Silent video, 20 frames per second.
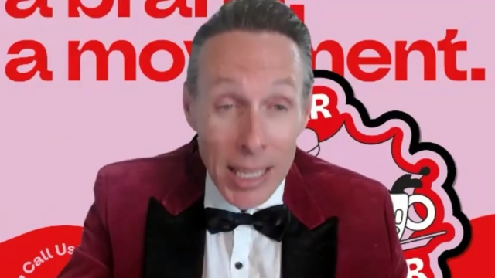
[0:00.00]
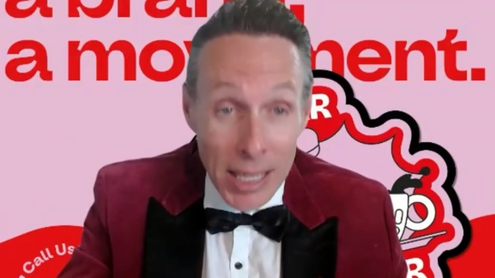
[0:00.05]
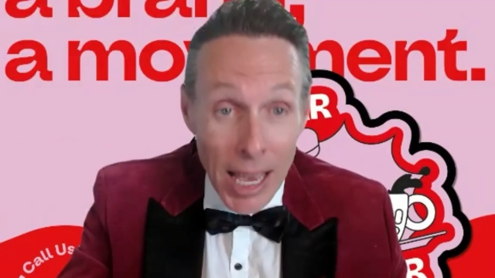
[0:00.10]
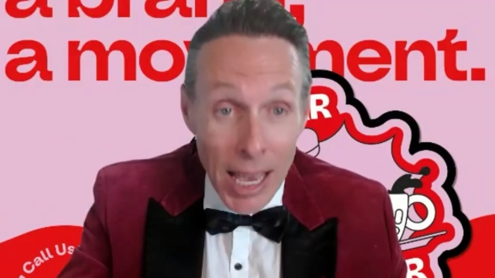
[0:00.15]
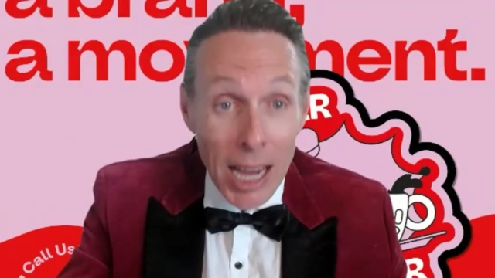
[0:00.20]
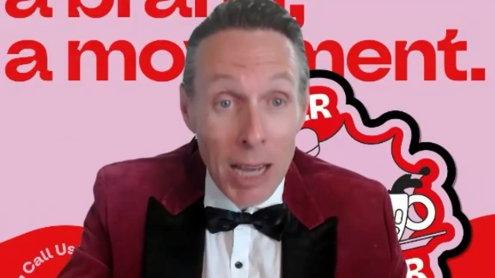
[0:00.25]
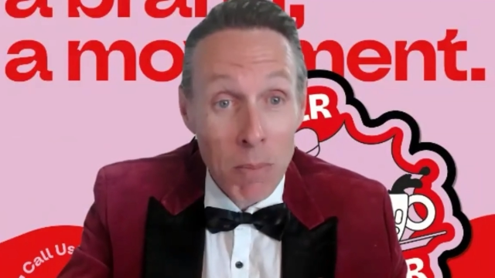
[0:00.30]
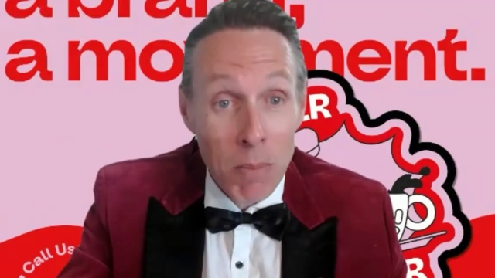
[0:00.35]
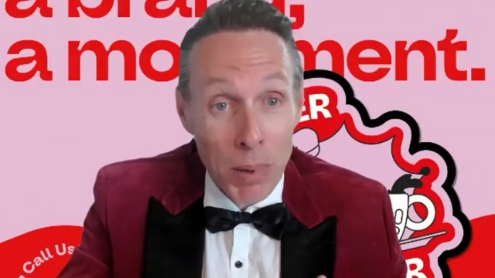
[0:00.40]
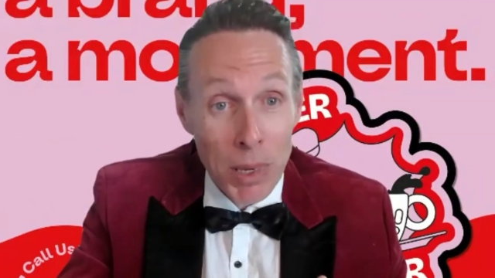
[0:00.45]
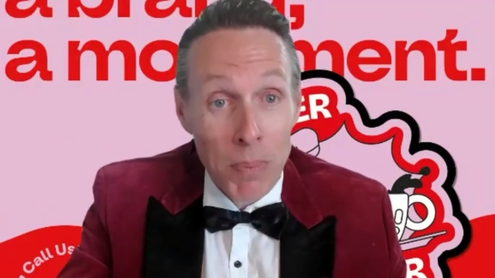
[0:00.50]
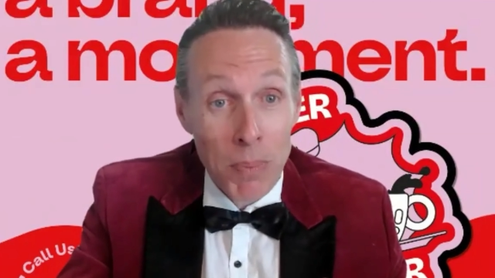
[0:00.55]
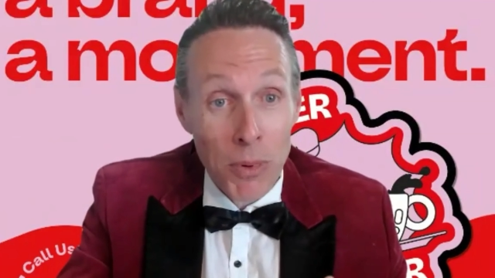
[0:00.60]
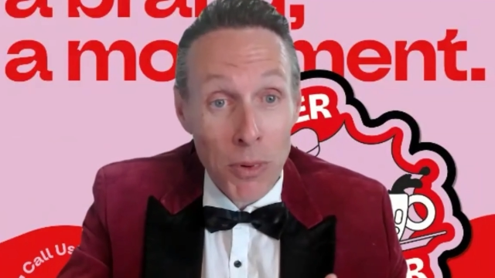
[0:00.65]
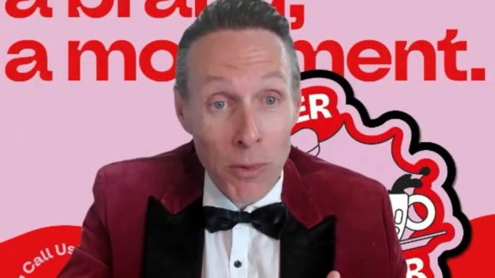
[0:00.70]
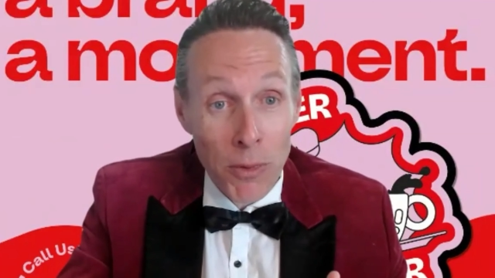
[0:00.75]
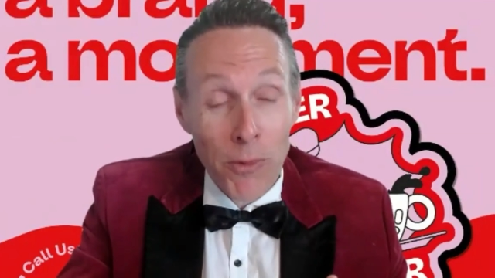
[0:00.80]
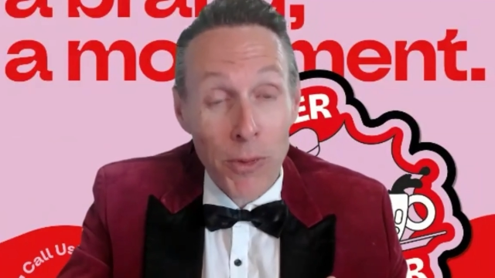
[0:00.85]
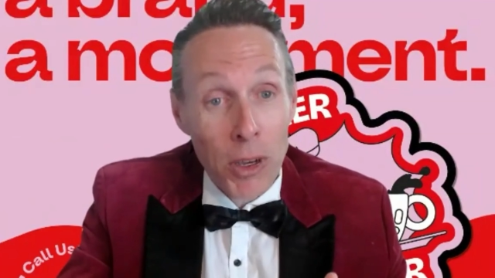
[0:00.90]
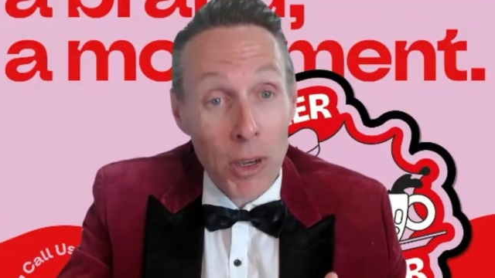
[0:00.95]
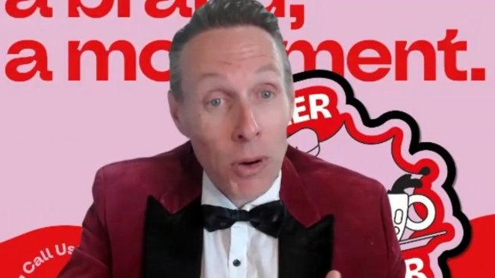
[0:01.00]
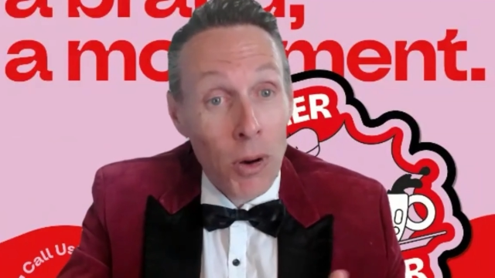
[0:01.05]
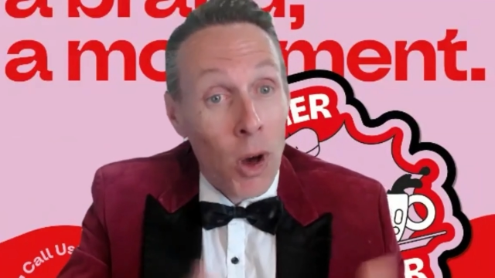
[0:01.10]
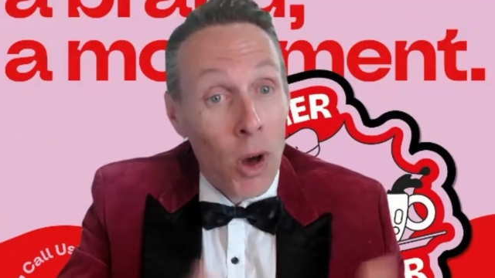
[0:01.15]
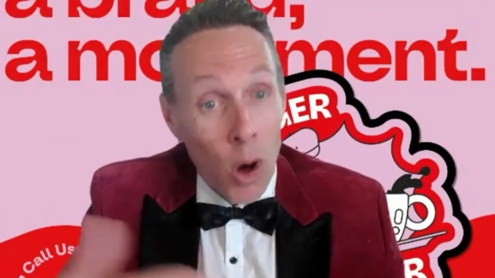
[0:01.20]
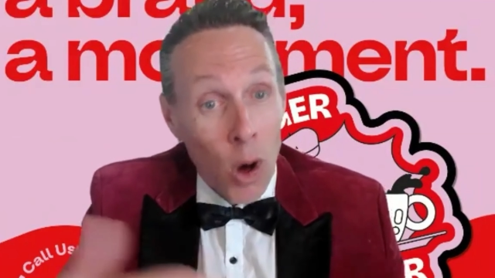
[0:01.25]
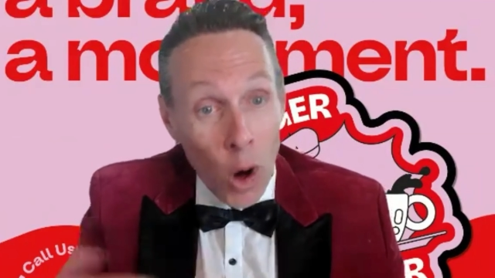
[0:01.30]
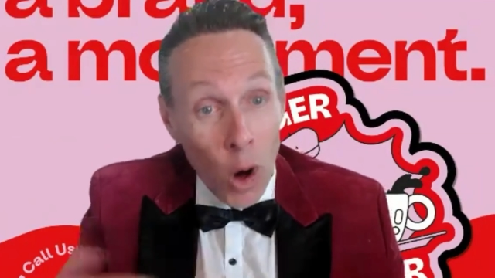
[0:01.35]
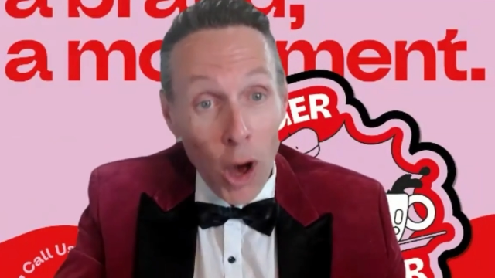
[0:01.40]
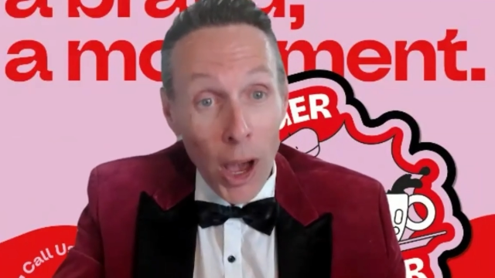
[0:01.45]
young people
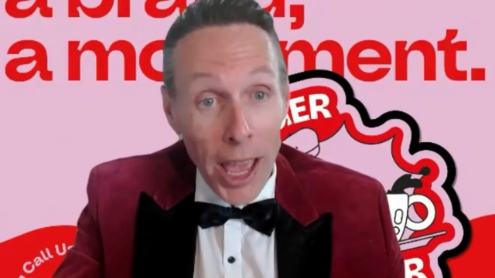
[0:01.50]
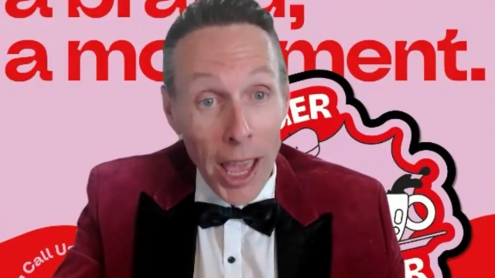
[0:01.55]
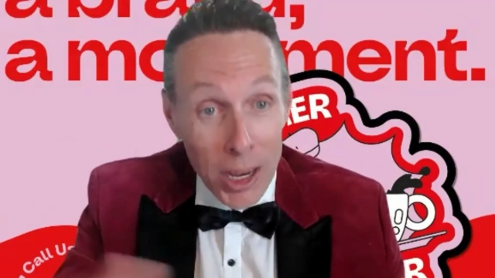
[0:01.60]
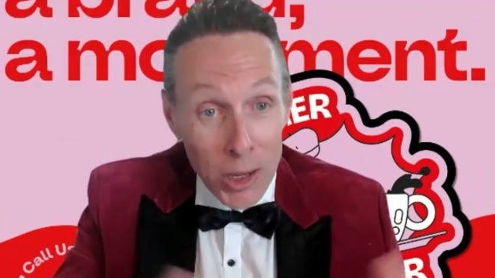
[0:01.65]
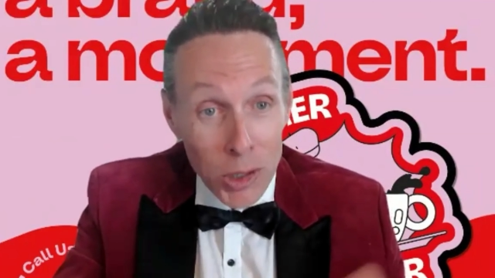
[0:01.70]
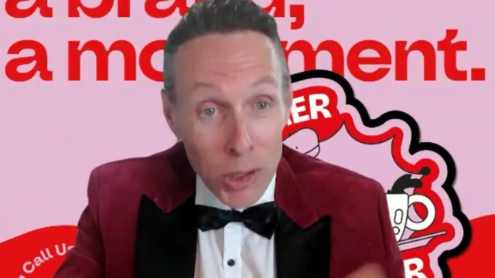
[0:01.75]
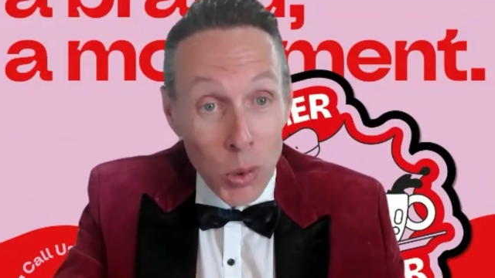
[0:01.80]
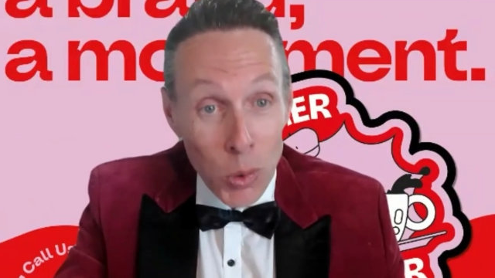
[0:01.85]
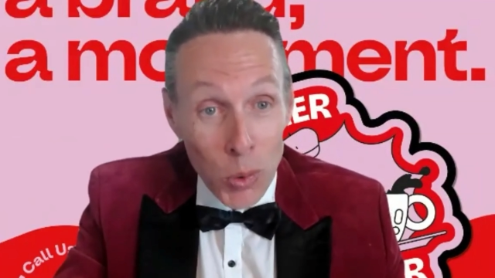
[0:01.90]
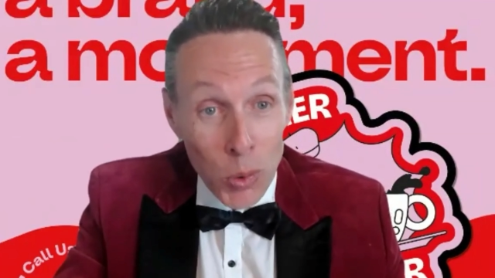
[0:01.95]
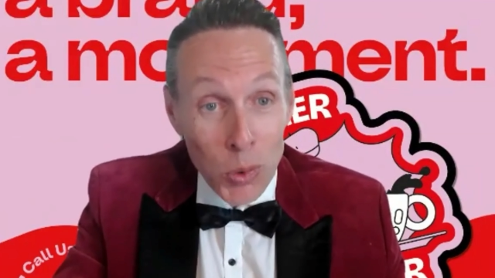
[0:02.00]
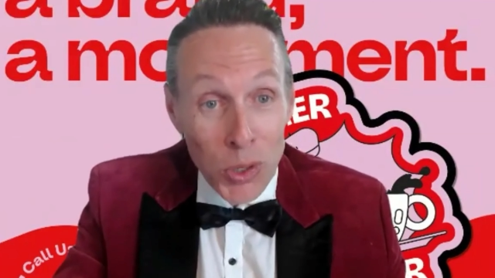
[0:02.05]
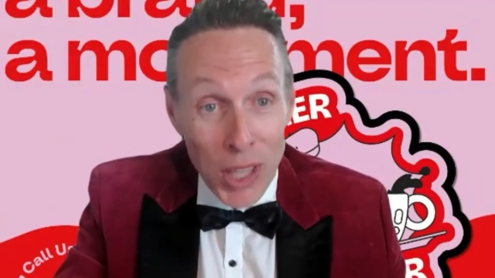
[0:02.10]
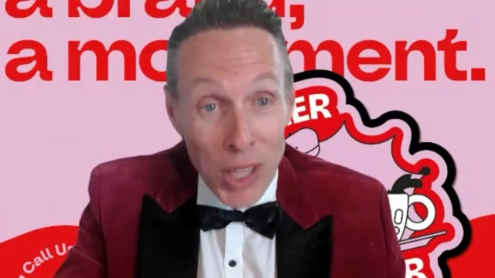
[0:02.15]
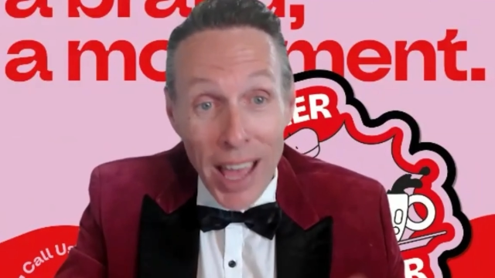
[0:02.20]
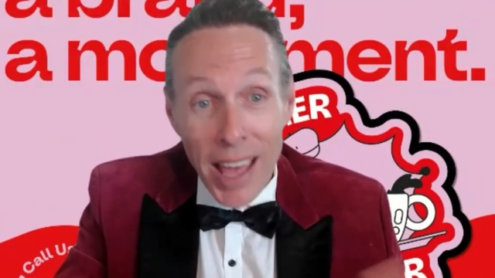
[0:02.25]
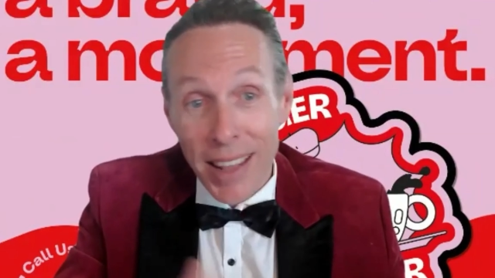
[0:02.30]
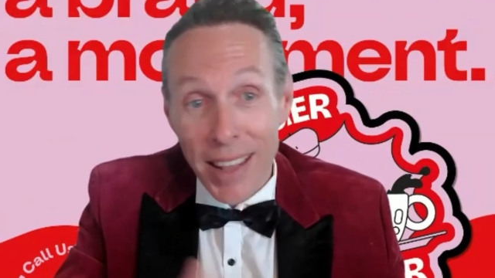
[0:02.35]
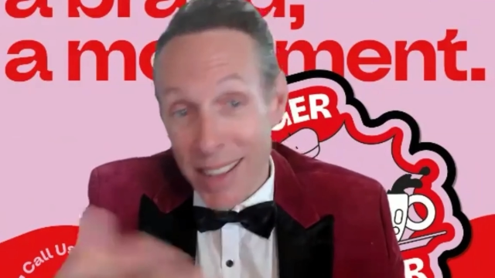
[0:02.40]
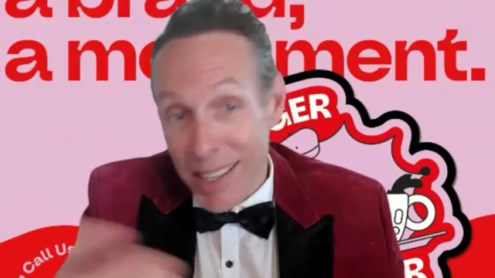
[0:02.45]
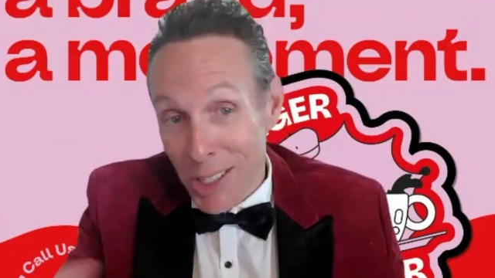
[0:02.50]
feel, oh, how cool is that?